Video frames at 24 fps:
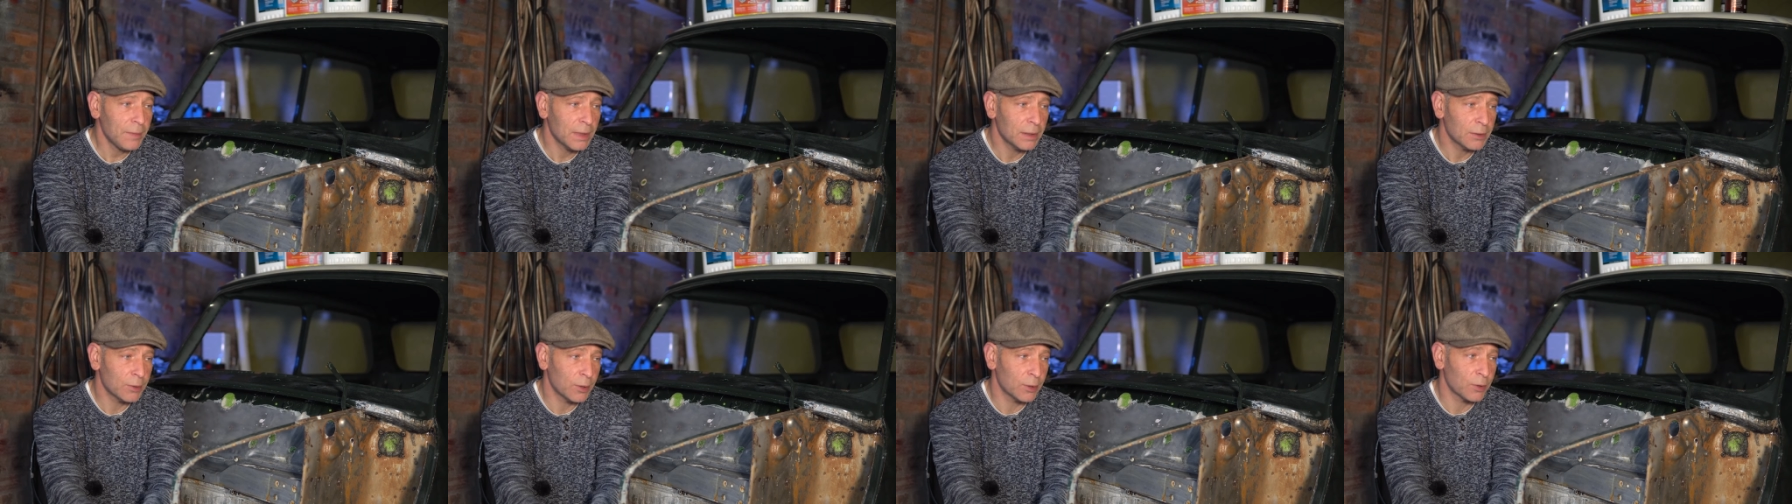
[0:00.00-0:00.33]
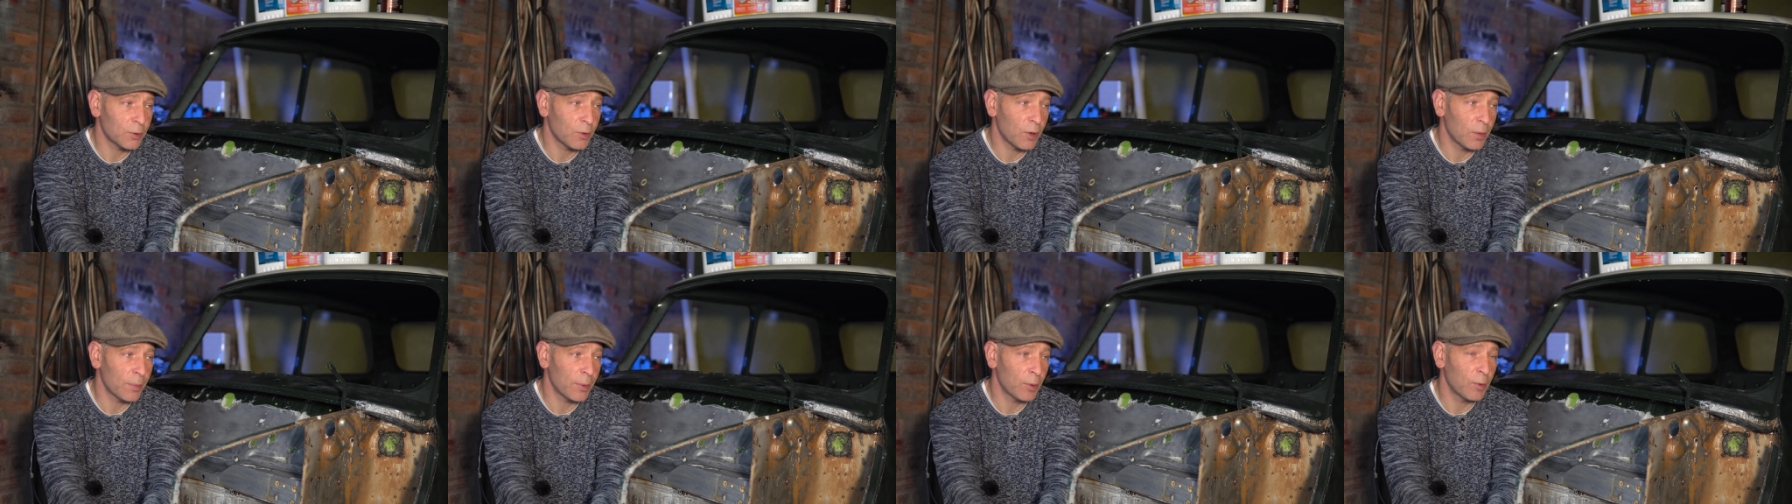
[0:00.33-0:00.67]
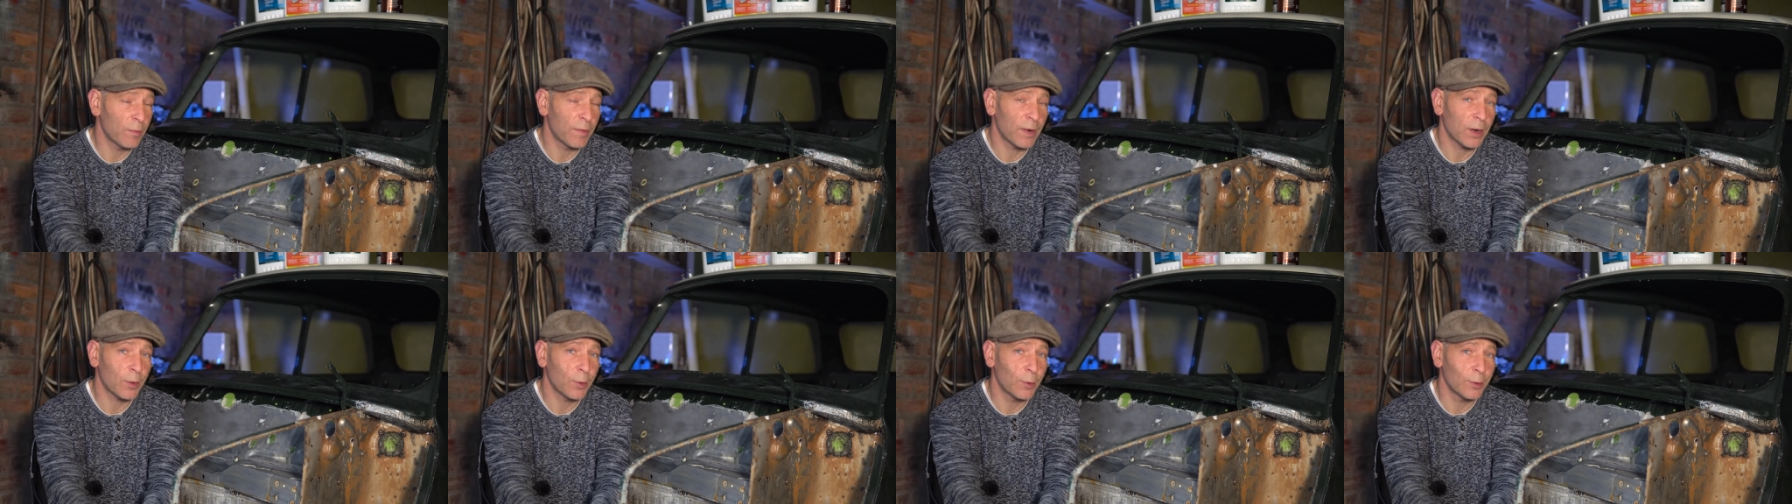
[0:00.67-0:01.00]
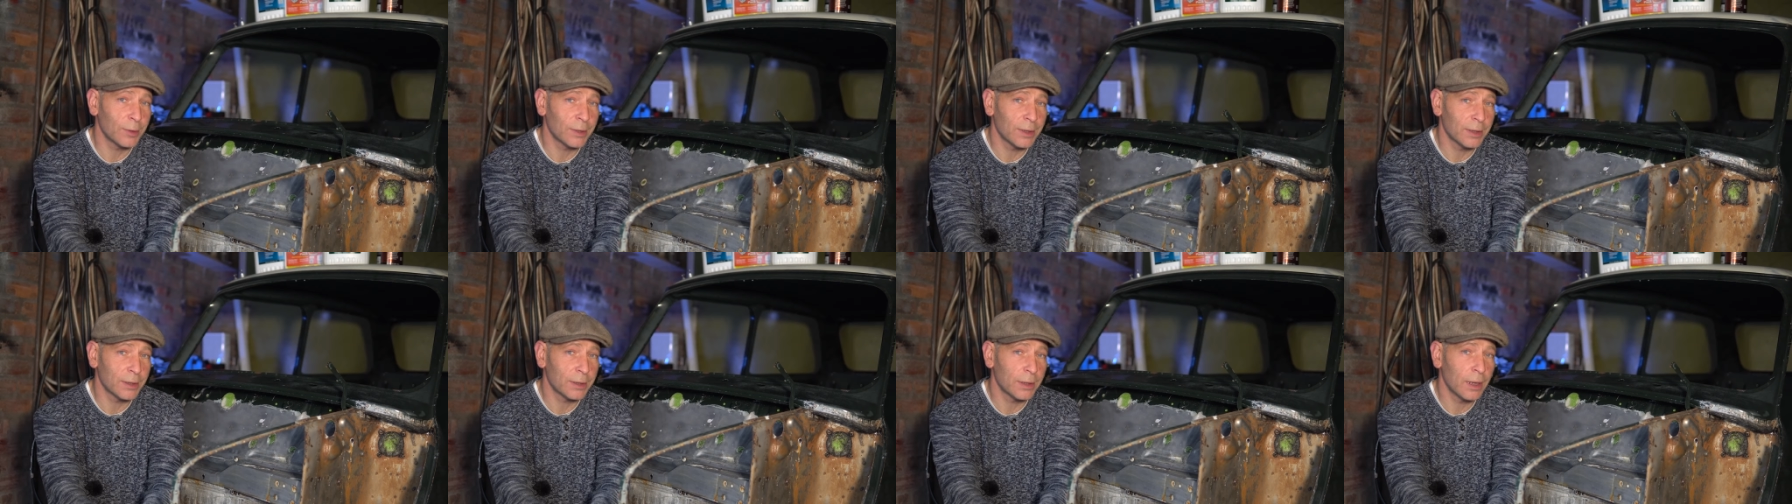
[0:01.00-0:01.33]
so it's going to be
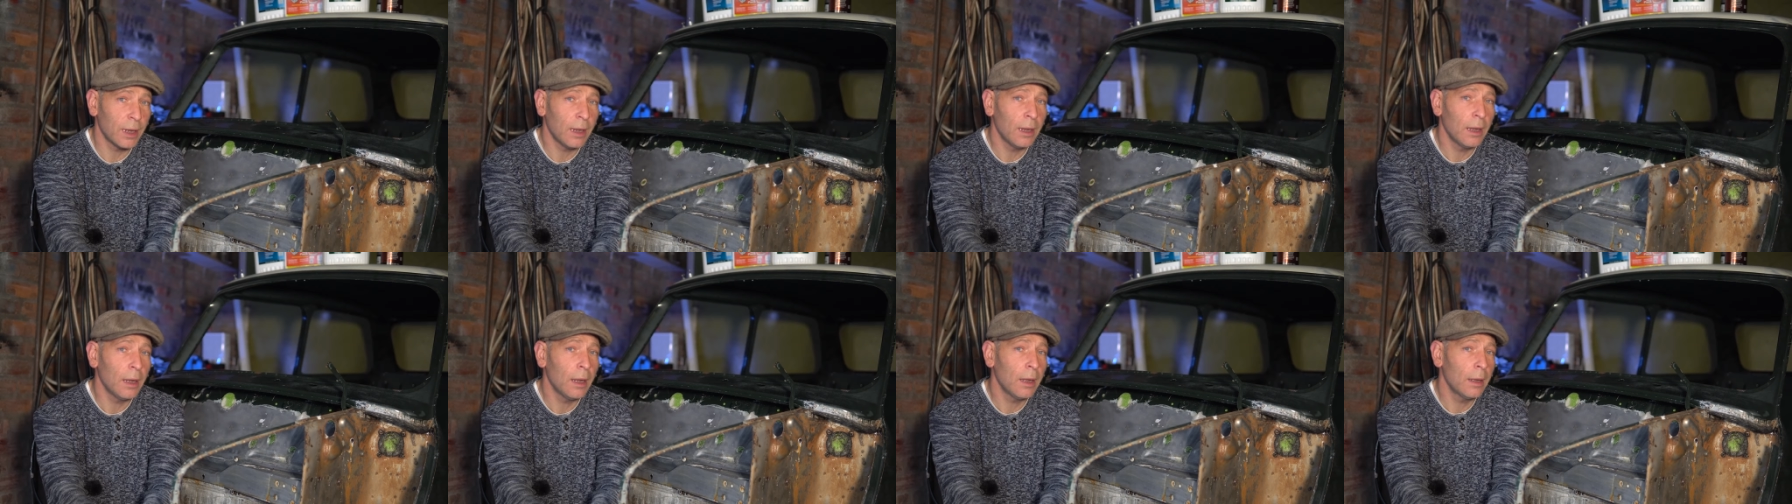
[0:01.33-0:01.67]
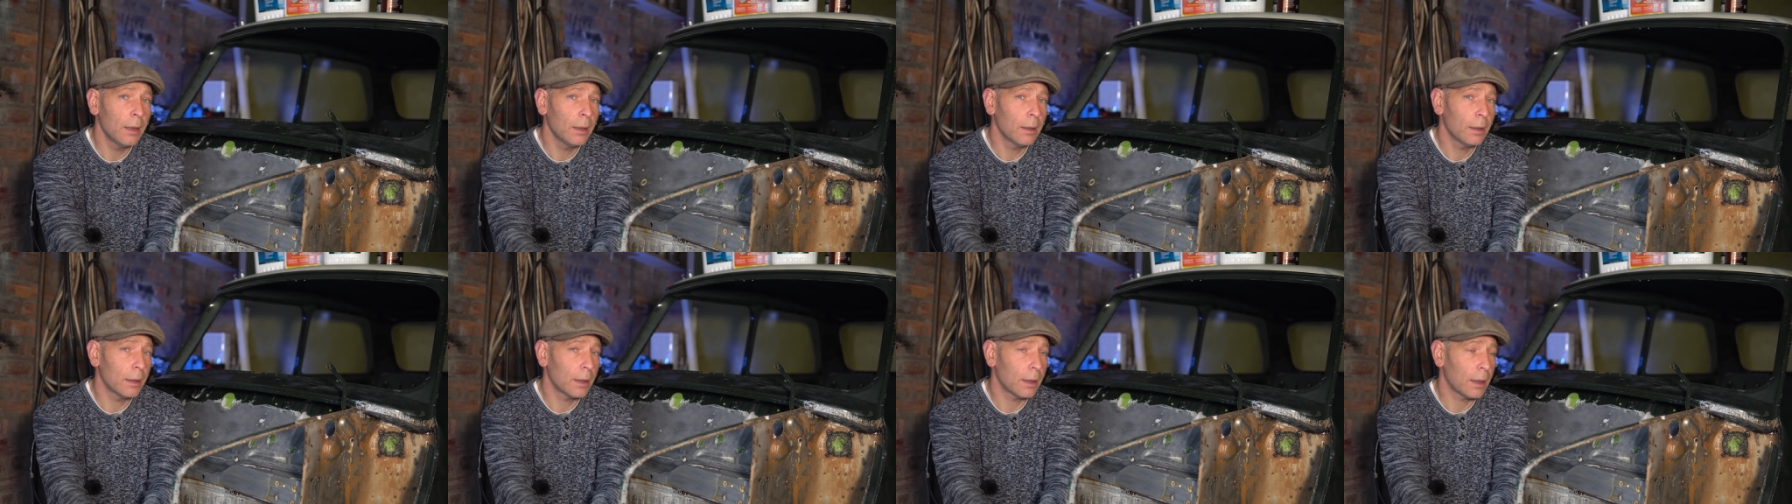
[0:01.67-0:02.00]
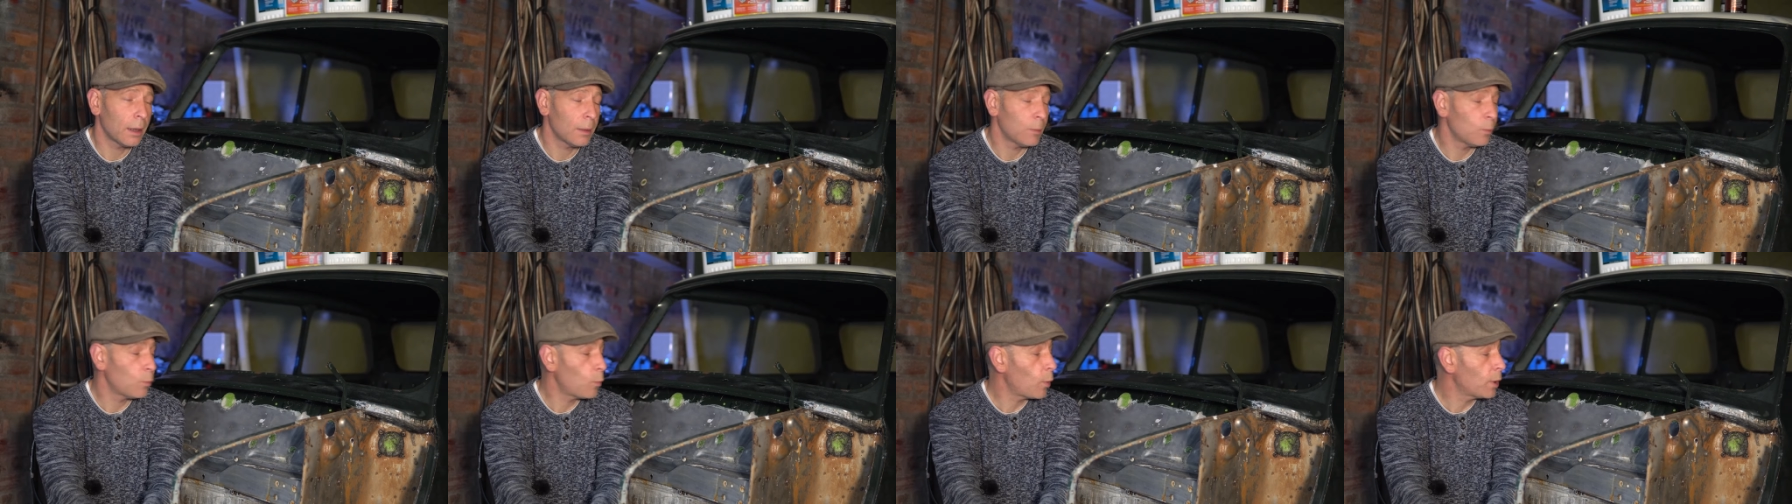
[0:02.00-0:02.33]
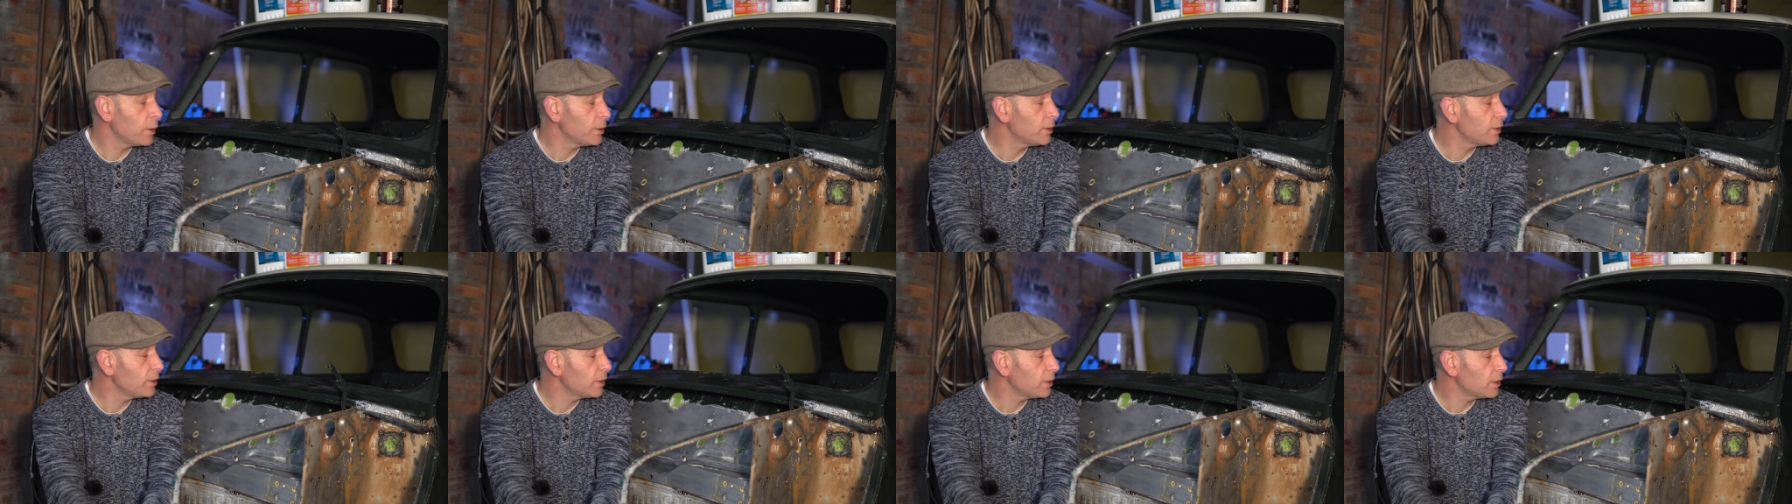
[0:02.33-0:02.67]
overcoated, and
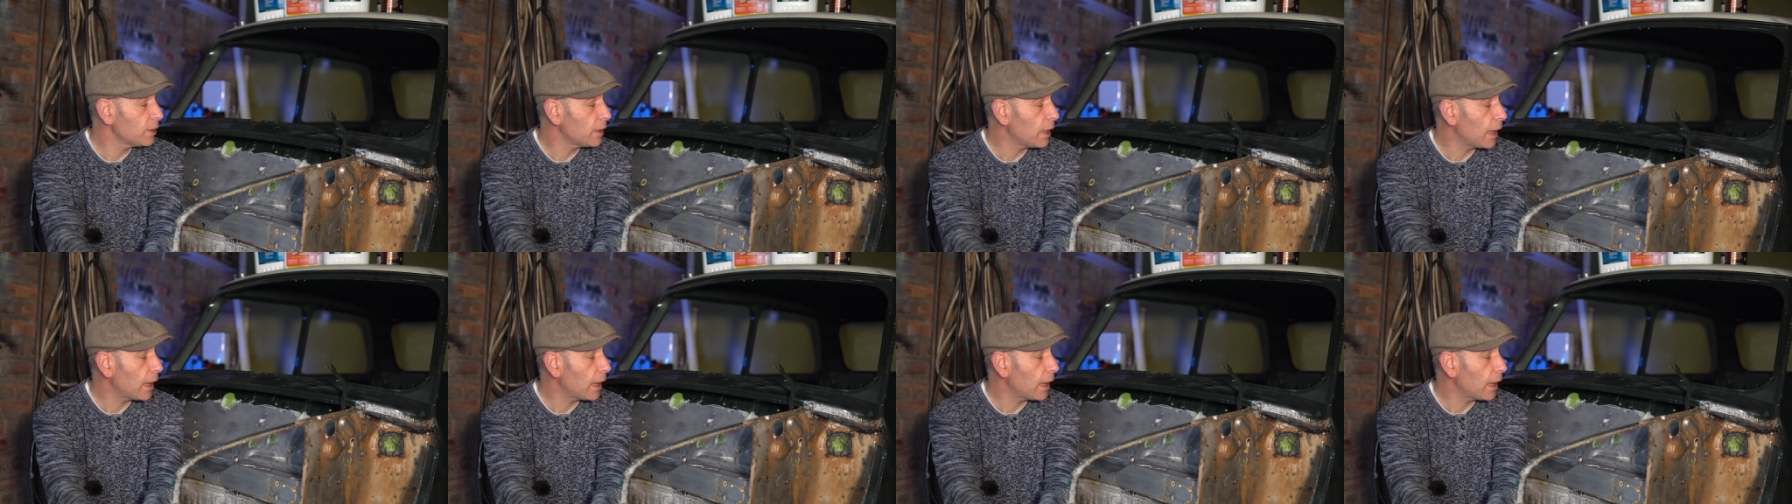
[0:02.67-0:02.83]
once